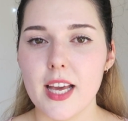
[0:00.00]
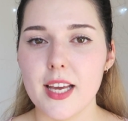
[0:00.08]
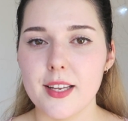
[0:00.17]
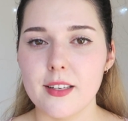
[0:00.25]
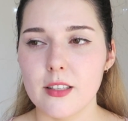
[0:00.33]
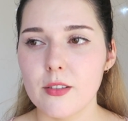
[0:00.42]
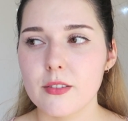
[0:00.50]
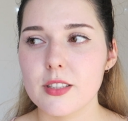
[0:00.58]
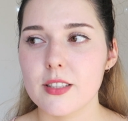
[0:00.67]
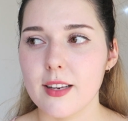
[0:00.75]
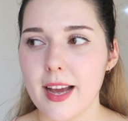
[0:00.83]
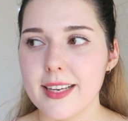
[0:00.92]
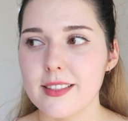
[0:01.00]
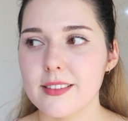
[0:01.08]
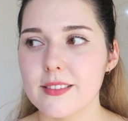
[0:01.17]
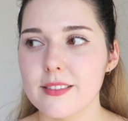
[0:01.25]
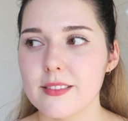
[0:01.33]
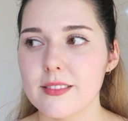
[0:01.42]
It looked
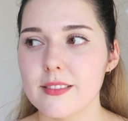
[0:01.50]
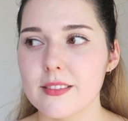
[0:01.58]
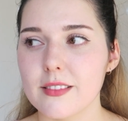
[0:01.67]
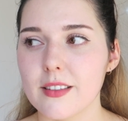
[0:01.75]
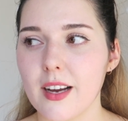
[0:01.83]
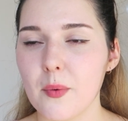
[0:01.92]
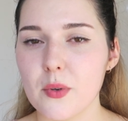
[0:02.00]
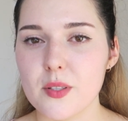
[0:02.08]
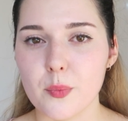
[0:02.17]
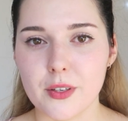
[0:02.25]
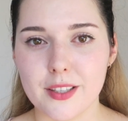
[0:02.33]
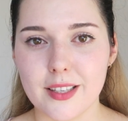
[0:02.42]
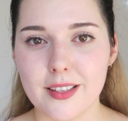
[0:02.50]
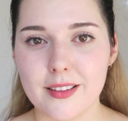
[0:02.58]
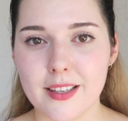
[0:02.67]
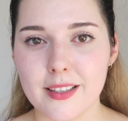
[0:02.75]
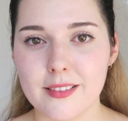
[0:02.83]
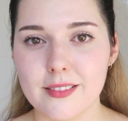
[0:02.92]
like I wasn't wearing
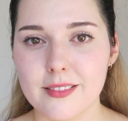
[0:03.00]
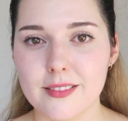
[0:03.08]
anything.